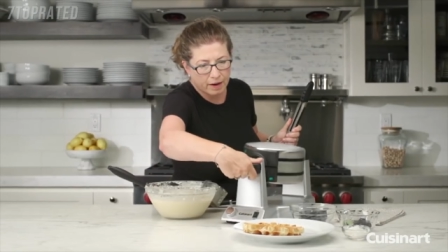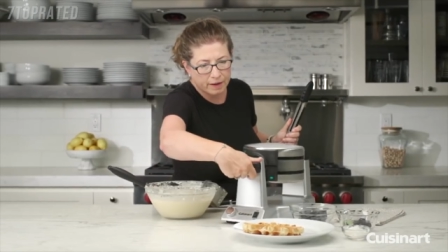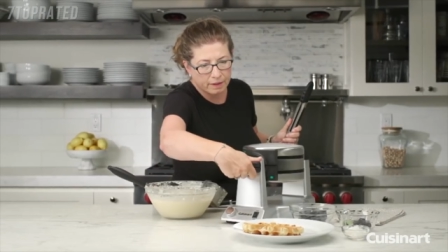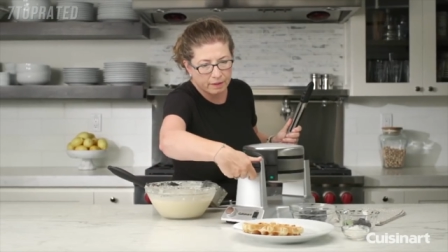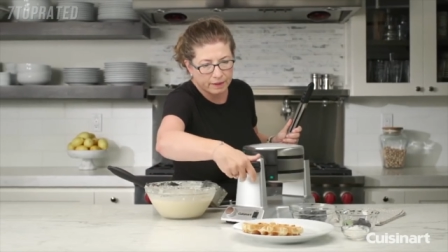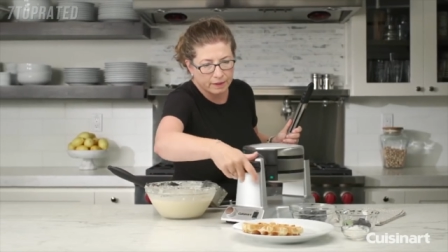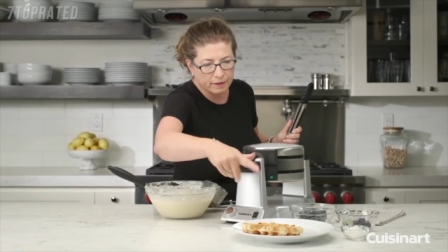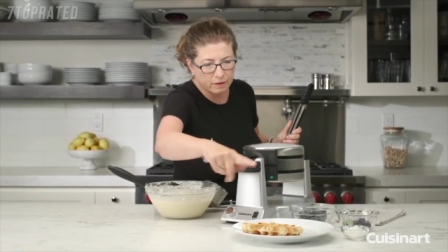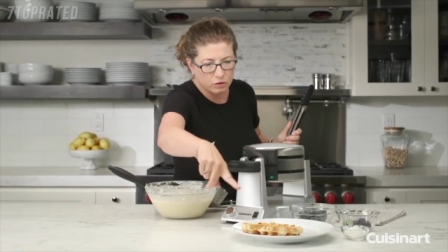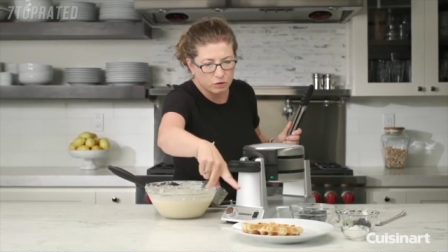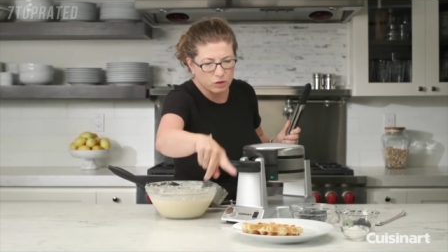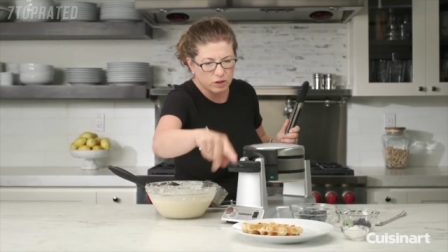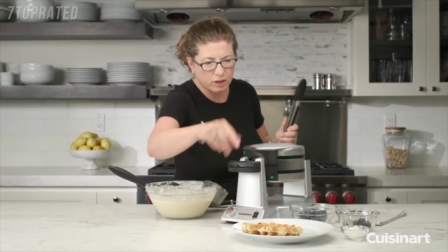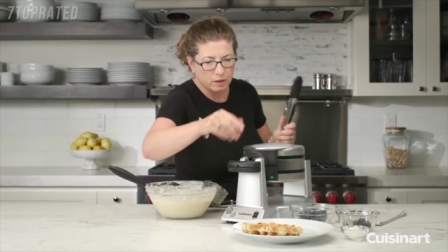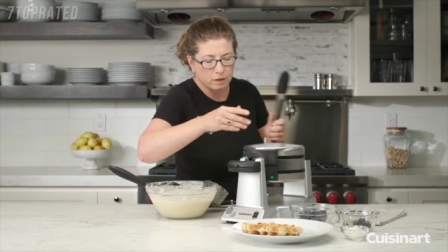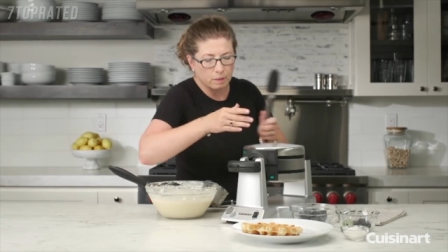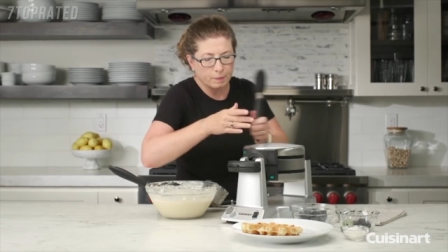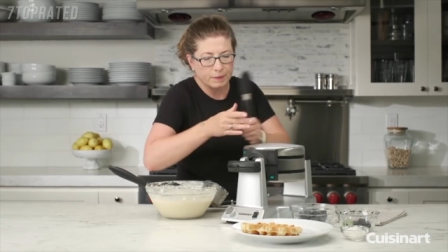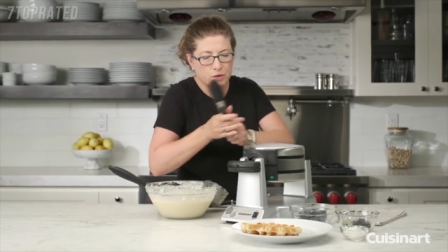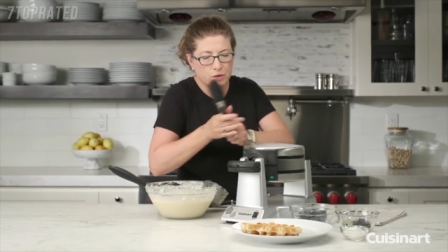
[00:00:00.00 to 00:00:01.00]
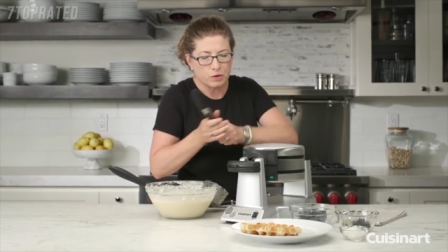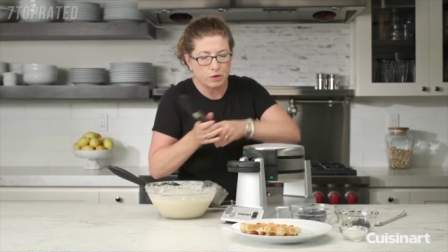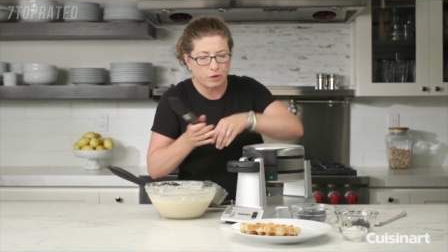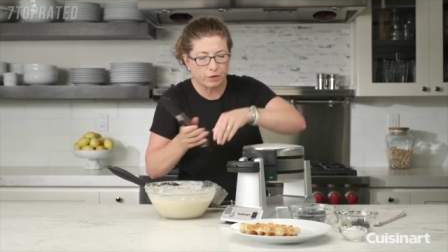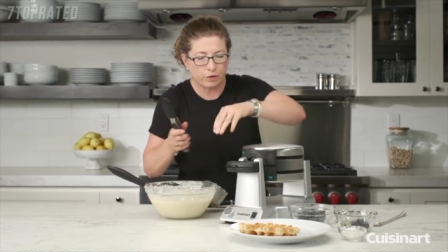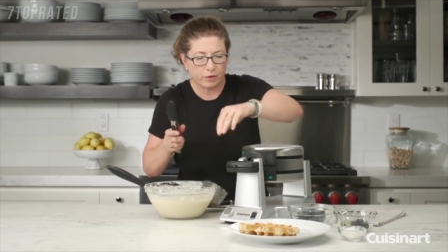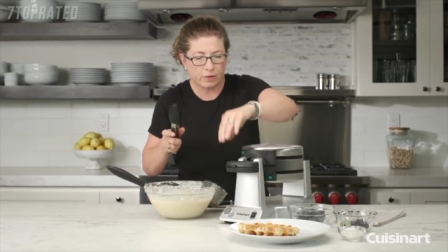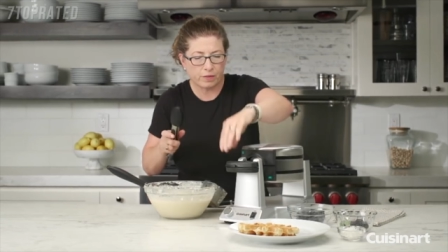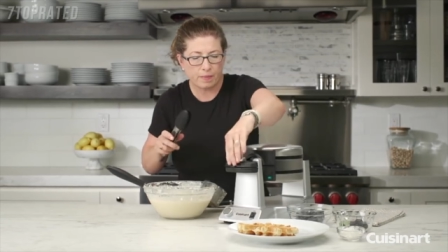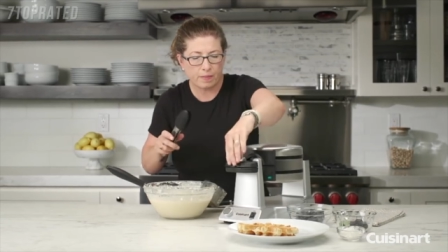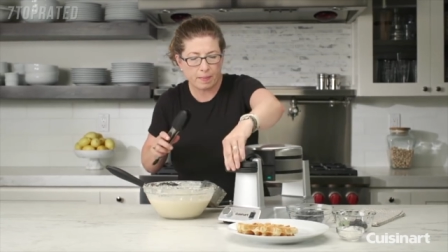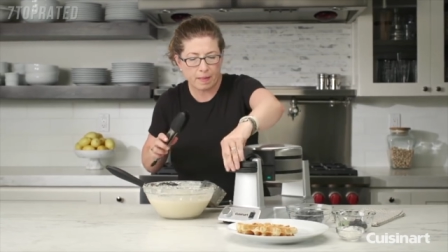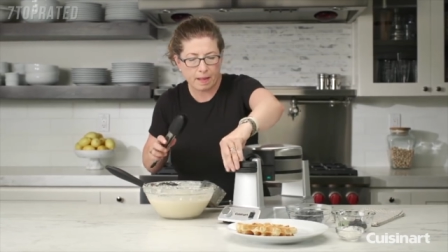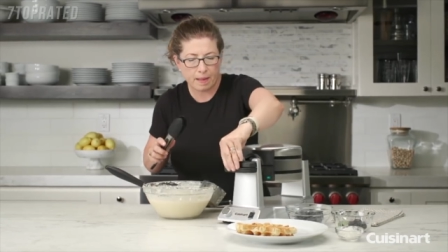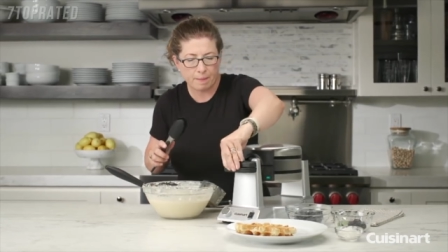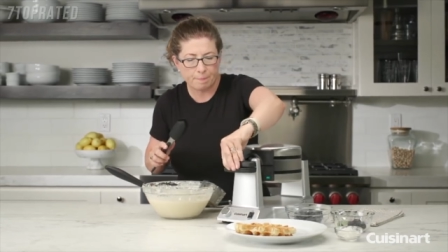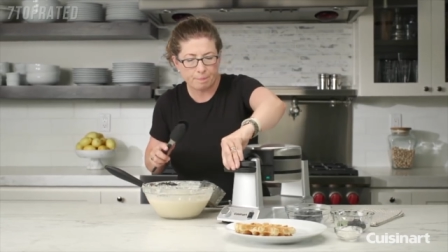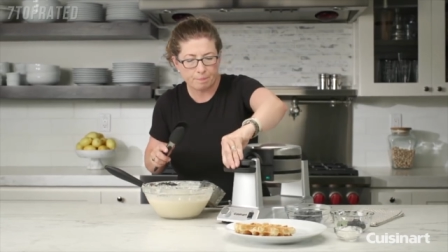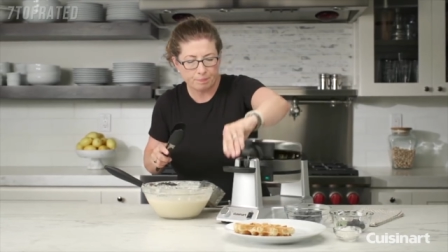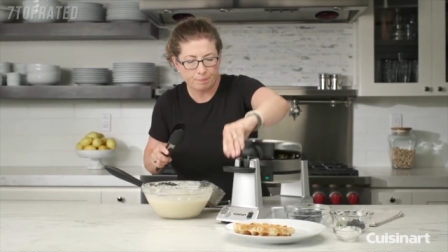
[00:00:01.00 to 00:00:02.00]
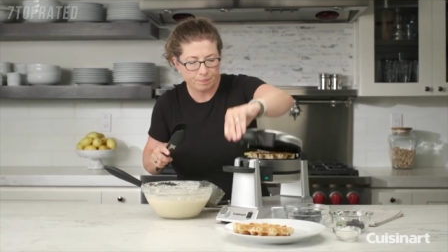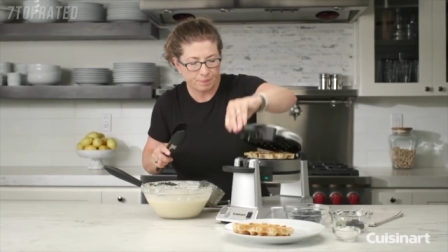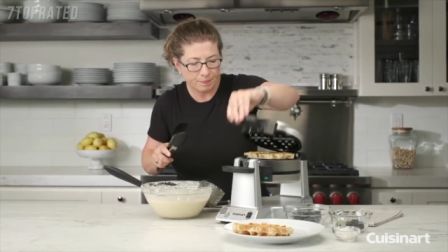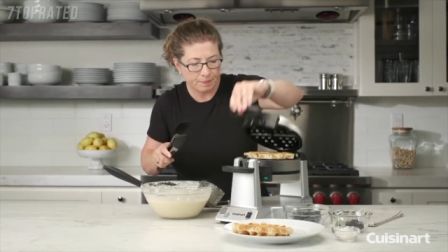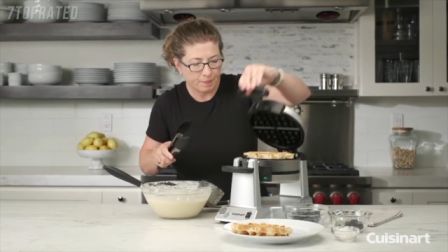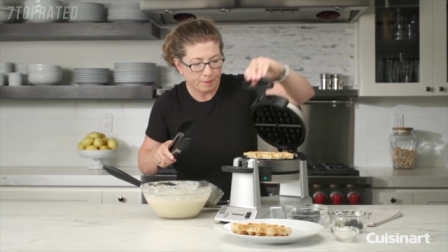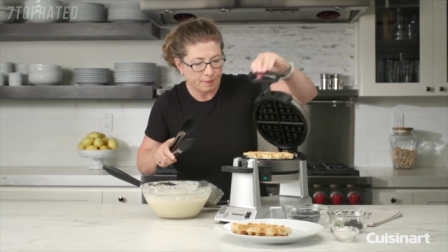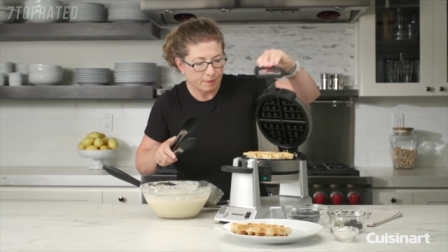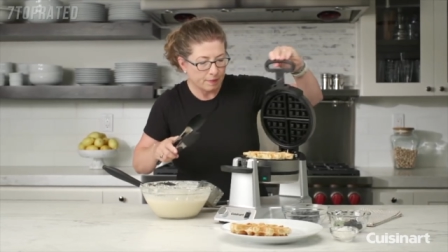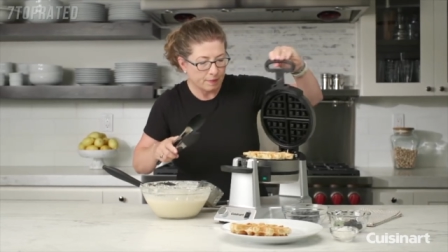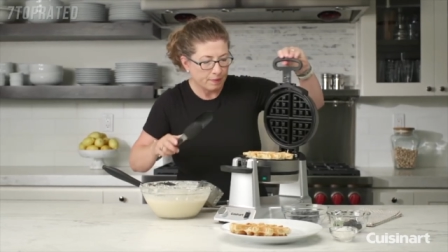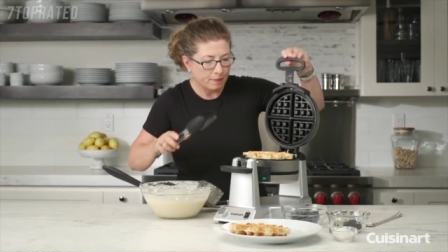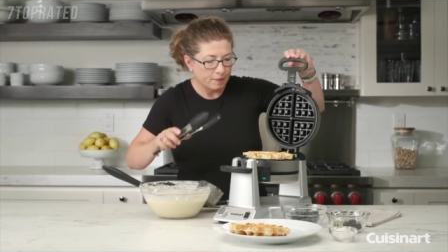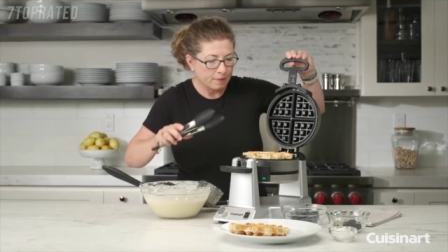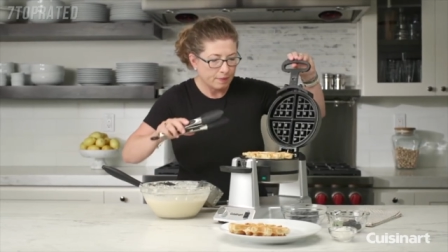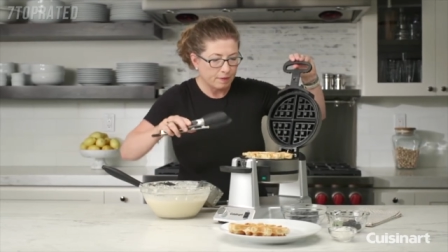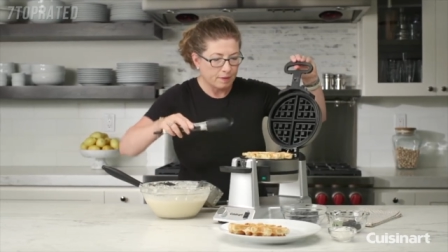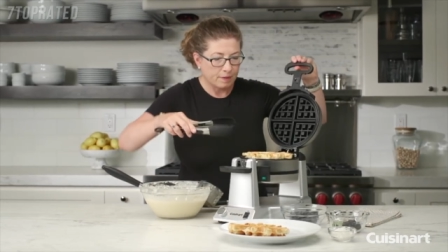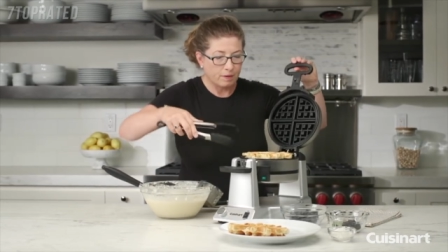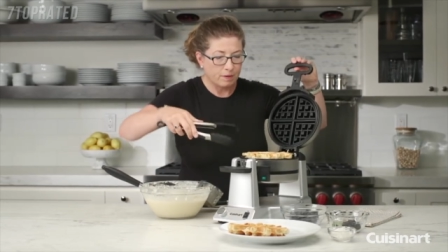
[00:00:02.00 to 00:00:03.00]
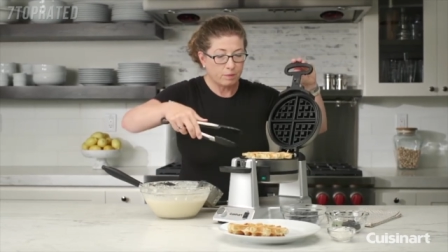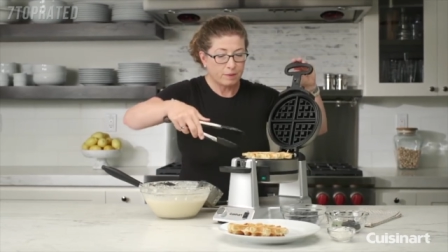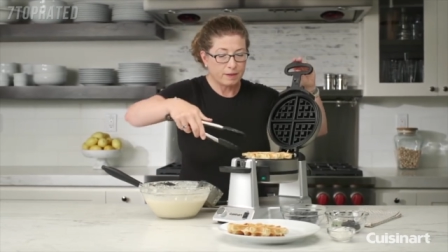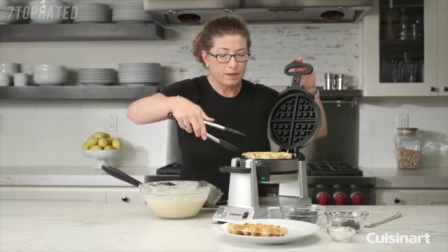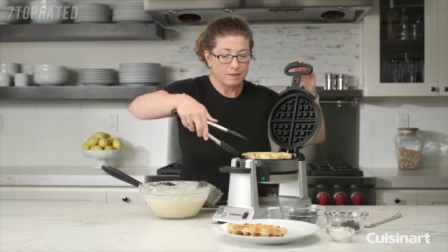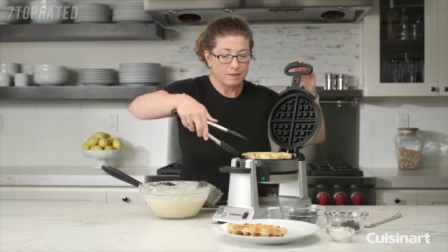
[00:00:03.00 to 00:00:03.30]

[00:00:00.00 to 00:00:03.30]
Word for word: I like it usually a little bit darker than that. Oh,